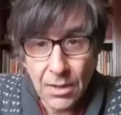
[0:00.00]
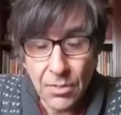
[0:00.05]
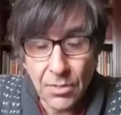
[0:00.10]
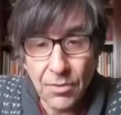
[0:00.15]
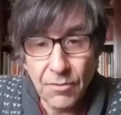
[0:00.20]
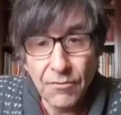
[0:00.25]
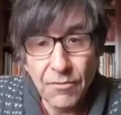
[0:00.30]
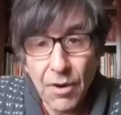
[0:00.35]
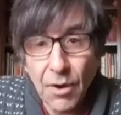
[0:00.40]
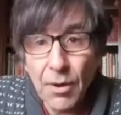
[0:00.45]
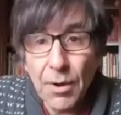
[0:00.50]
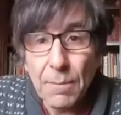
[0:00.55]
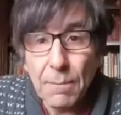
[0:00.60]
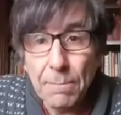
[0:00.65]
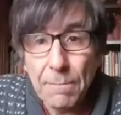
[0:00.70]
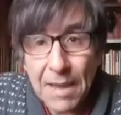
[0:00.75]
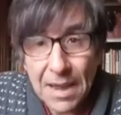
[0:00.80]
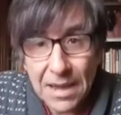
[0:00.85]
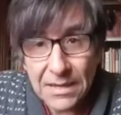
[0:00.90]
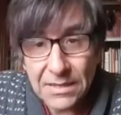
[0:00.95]
the very
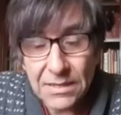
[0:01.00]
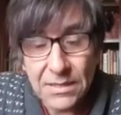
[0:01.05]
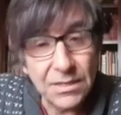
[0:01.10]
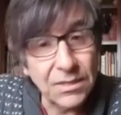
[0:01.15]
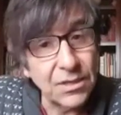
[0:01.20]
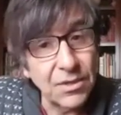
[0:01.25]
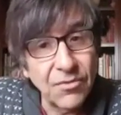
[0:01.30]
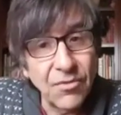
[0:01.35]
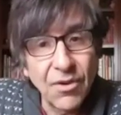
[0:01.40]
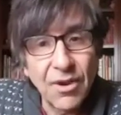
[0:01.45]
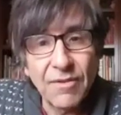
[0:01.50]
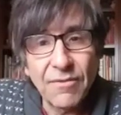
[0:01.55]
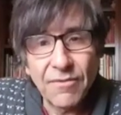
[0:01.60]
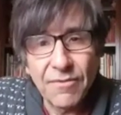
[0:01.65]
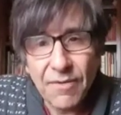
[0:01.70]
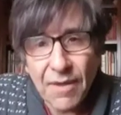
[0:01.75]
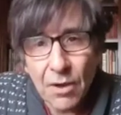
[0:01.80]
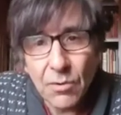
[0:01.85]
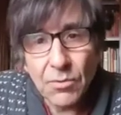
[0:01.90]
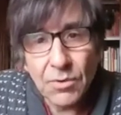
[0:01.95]
basis, the very
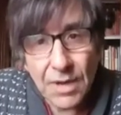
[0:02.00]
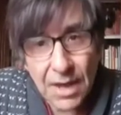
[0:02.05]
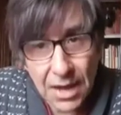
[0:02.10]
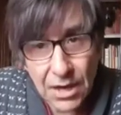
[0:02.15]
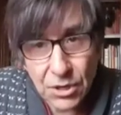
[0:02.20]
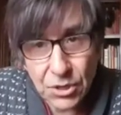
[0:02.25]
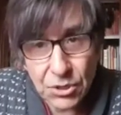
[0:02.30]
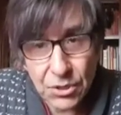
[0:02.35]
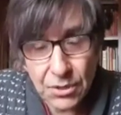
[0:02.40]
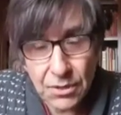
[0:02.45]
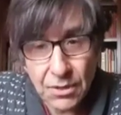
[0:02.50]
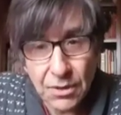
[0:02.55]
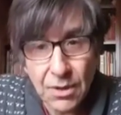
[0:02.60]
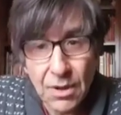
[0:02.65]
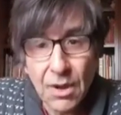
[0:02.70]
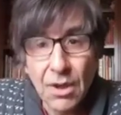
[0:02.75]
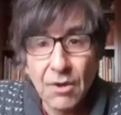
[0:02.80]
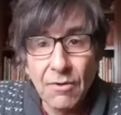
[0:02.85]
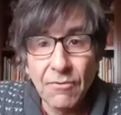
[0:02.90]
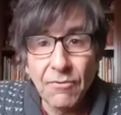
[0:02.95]
foundation
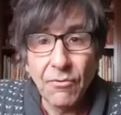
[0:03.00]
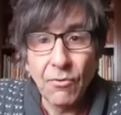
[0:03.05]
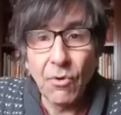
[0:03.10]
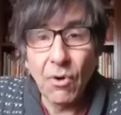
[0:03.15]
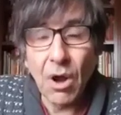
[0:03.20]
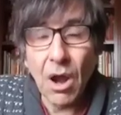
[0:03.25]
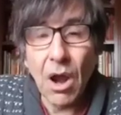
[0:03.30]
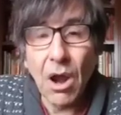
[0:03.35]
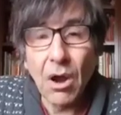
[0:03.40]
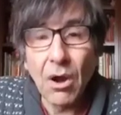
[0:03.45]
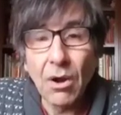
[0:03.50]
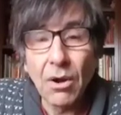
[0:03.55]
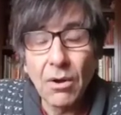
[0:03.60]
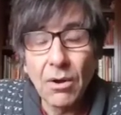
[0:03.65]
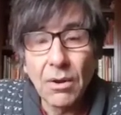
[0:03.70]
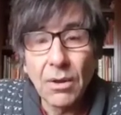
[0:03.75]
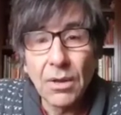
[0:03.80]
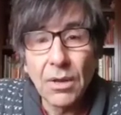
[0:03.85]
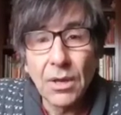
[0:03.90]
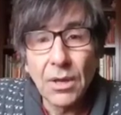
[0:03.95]
for our
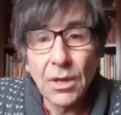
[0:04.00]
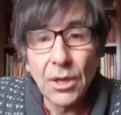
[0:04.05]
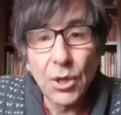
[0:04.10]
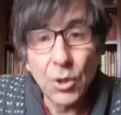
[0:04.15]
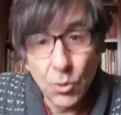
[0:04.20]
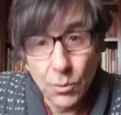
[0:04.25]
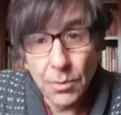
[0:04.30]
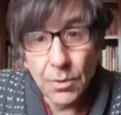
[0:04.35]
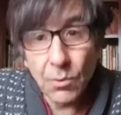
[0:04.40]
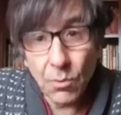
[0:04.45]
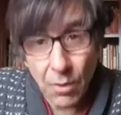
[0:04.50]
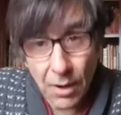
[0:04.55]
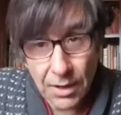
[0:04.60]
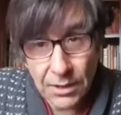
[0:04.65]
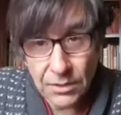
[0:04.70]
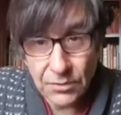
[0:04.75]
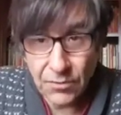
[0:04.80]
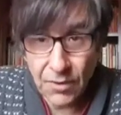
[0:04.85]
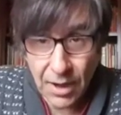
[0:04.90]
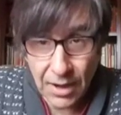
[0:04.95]
human
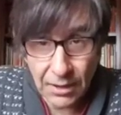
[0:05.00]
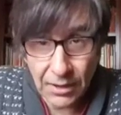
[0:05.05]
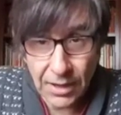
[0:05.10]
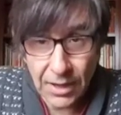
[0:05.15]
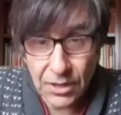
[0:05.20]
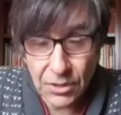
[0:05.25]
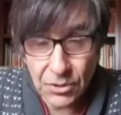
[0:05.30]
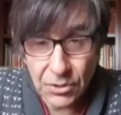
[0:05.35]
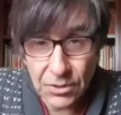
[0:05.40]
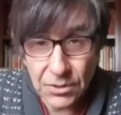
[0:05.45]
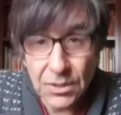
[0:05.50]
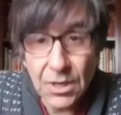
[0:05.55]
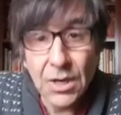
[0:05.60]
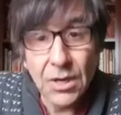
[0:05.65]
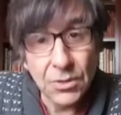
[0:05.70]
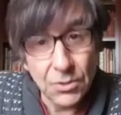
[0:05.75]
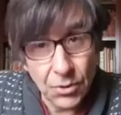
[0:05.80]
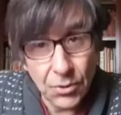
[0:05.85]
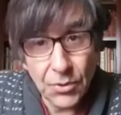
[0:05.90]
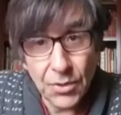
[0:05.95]
rights violations.
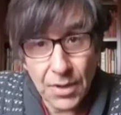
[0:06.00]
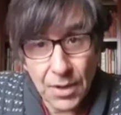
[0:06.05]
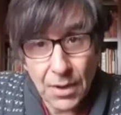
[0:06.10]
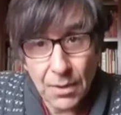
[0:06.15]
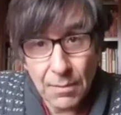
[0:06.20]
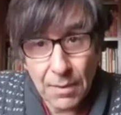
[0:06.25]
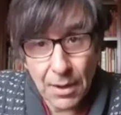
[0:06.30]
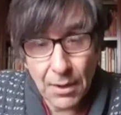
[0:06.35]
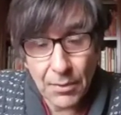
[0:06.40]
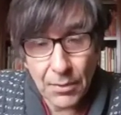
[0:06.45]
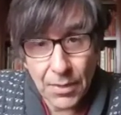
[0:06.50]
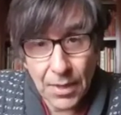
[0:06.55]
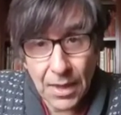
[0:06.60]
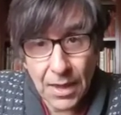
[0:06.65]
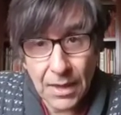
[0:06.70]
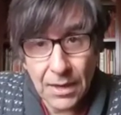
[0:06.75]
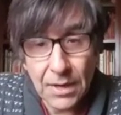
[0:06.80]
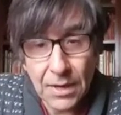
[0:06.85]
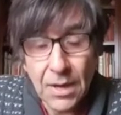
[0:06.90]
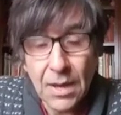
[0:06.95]
So think about
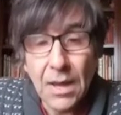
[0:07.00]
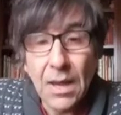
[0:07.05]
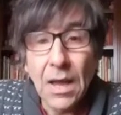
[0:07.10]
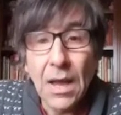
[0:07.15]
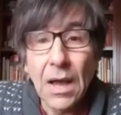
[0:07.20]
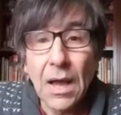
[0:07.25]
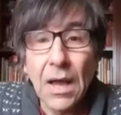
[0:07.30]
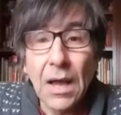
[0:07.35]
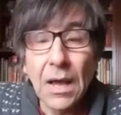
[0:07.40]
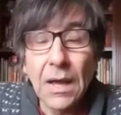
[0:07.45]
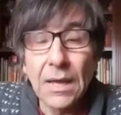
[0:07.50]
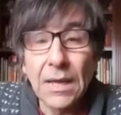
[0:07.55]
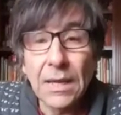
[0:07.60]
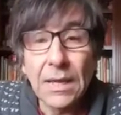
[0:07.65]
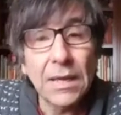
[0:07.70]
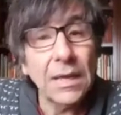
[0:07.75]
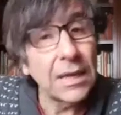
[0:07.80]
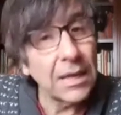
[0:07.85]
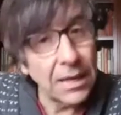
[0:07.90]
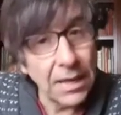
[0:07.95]
that. Uh,
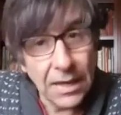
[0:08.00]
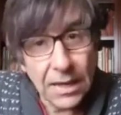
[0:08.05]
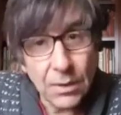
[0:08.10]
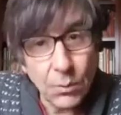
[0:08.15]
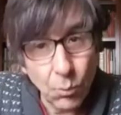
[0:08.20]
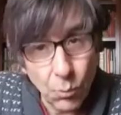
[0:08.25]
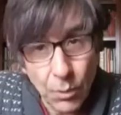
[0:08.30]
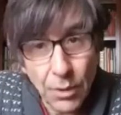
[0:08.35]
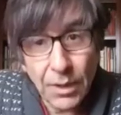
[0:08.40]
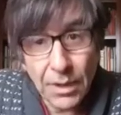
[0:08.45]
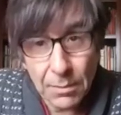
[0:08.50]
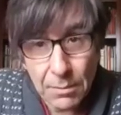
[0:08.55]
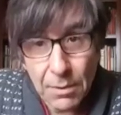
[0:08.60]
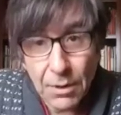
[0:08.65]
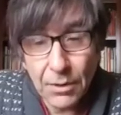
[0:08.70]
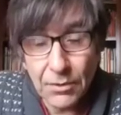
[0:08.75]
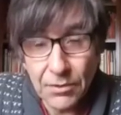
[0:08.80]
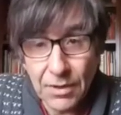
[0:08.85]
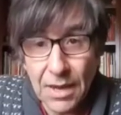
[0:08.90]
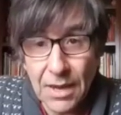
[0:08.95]
it really
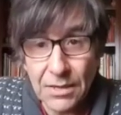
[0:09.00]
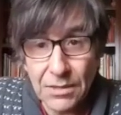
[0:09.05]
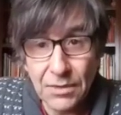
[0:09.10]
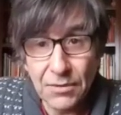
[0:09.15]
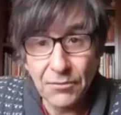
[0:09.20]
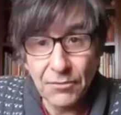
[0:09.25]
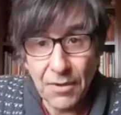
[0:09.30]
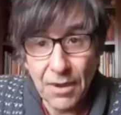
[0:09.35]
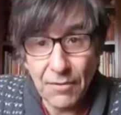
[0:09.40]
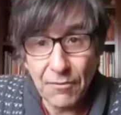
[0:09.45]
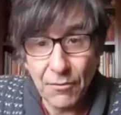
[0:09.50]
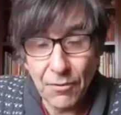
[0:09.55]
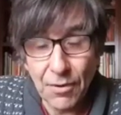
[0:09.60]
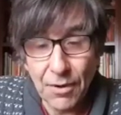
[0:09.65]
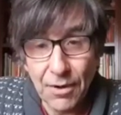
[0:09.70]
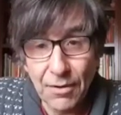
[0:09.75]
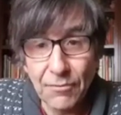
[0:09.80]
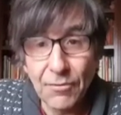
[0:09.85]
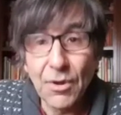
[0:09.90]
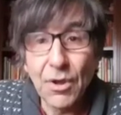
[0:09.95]
militates in favor
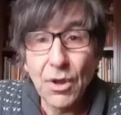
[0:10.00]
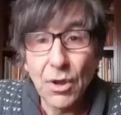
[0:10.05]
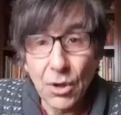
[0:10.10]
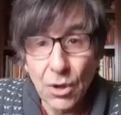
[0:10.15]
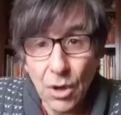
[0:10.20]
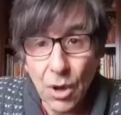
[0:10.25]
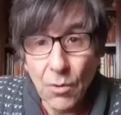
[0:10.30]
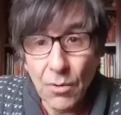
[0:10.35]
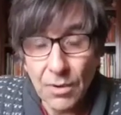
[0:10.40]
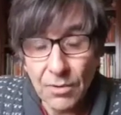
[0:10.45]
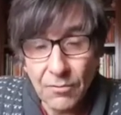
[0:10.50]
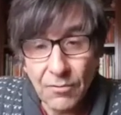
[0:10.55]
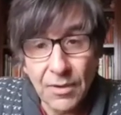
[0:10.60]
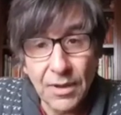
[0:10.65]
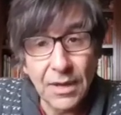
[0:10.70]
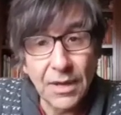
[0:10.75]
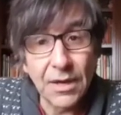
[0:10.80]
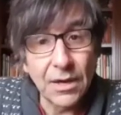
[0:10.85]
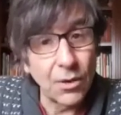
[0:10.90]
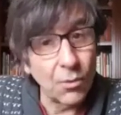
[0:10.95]
of going
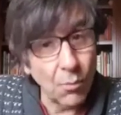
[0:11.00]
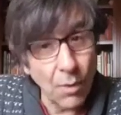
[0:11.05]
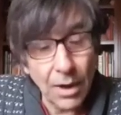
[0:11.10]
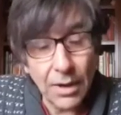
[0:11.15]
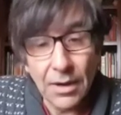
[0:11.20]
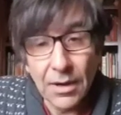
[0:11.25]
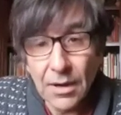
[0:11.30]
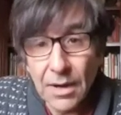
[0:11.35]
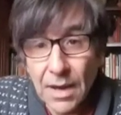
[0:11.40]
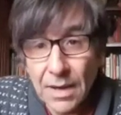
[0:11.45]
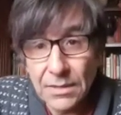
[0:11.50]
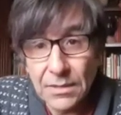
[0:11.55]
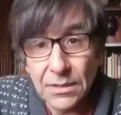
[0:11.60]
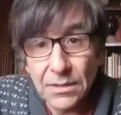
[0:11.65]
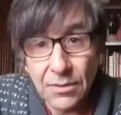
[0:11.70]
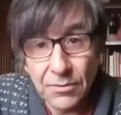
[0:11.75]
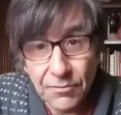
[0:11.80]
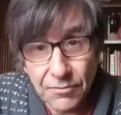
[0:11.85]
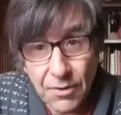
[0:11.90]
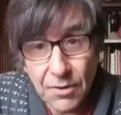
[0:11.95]
vegan and
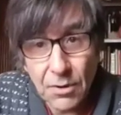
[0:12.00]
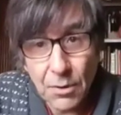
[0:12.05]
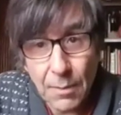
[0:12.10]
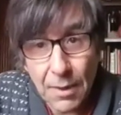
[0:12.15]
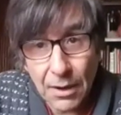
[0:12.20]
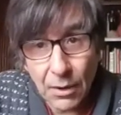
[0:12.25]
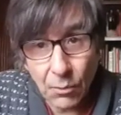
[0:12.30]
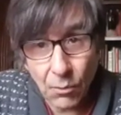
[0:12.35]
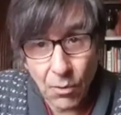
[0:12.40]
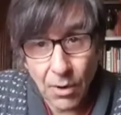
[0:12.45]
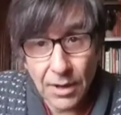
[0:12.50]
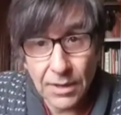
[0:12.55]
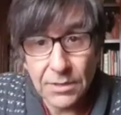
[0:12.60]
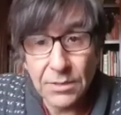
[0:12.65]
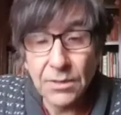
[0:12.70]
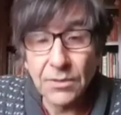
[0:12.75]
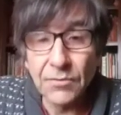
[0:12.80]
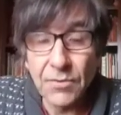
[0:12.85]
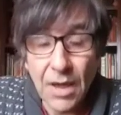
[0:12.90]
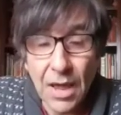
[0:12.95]
recognizing the fundamental
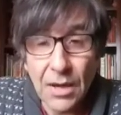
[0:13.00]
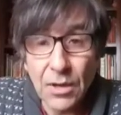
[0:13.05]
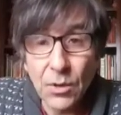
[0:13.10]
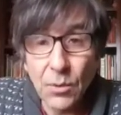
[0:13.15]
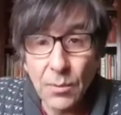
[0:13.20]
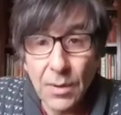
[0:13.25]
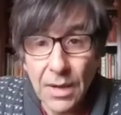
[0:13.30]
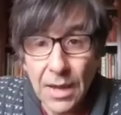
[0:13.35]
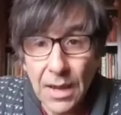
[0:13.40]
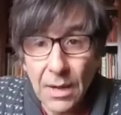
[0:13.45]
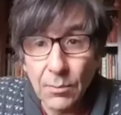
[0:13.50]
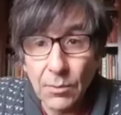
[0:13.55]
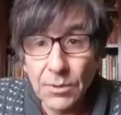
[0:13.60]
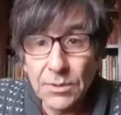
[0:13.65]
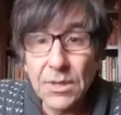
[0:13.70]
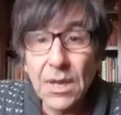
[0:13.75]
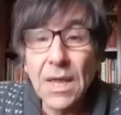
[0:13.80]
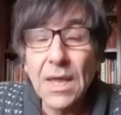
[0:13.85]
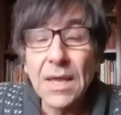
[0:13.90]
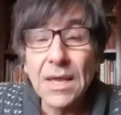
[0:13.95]
rights of non-human
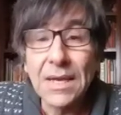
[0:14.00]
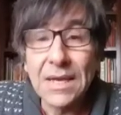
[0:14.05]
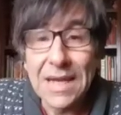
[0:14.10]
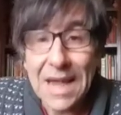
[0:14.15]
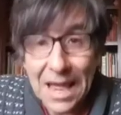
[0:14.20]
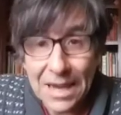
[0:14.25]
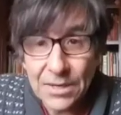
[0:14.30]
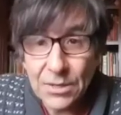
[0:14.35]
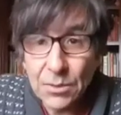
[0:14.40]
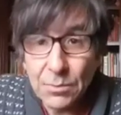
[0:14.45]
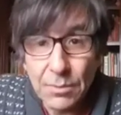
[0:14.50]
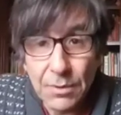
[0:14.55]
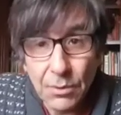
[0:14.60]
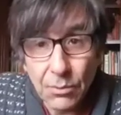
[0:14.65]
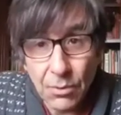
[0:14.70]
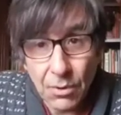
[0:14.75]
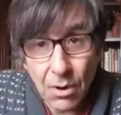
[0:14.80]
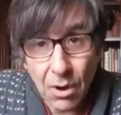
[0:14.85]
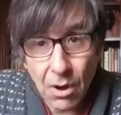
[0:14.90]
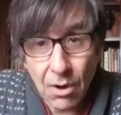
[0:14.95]
animals not to be
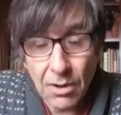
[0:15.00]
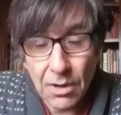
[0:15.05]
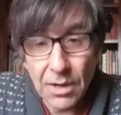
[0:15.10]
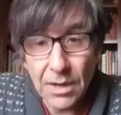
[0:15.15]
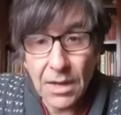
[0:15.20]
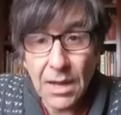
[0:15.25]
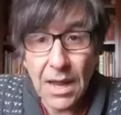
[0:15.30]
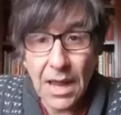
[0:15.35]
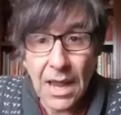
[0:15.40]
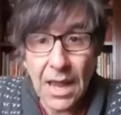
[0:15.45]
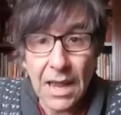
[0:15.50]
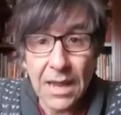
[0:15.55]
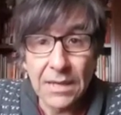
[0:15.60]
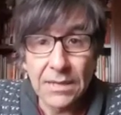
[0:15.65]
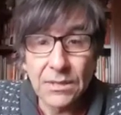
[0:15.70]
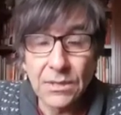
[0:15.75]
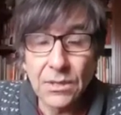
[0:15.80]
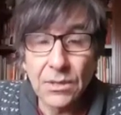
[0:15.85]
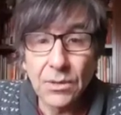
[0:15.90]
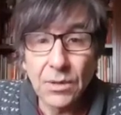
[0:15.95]
regarded
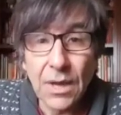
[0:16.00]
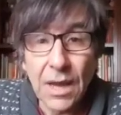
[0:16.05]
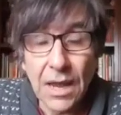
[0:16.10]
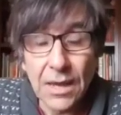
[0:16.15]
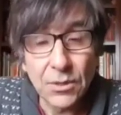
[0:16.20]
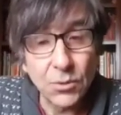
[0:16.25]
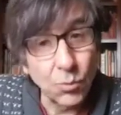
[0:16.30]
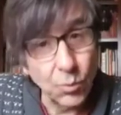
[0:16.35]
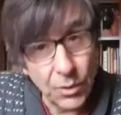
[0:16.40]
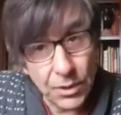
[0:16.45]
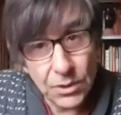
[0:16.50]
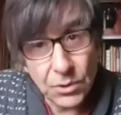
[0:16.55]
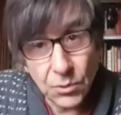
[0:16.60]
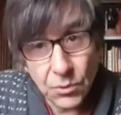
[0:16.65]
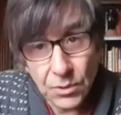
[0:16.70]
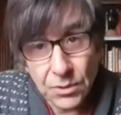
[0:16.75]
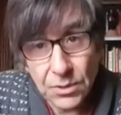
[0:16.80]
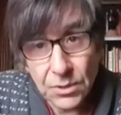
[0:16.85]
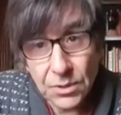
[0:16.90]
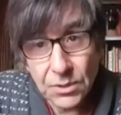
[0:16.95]
as as
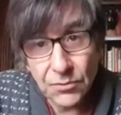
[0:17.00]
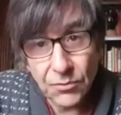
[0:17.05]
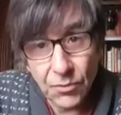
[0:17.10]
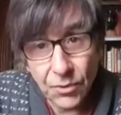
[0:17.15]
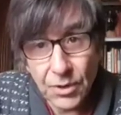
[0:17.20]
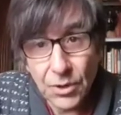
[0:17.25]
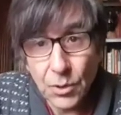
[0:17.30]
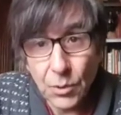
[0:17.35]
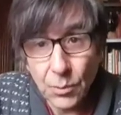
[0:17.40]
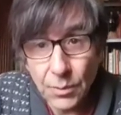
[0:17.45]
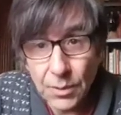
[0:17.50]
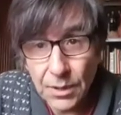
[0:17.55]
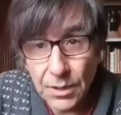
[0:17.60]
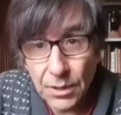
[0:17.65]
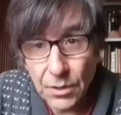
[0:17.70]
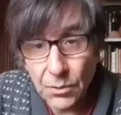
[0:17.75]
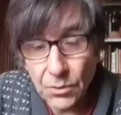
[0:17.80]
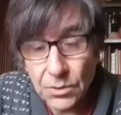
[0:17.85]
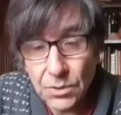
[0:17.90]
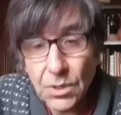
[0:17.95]
resources for human
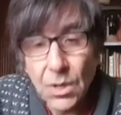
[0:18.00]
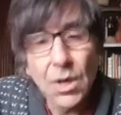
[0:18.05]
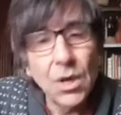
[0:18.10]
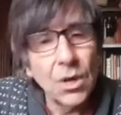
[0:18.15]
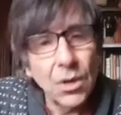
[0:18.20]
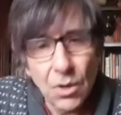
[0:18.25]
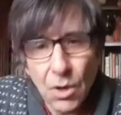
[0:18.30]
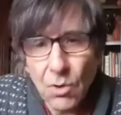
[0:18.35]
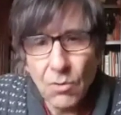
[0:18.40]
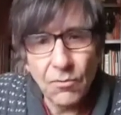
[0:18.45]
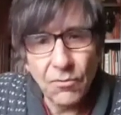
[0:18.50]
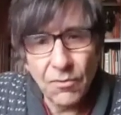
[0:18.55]
use. Go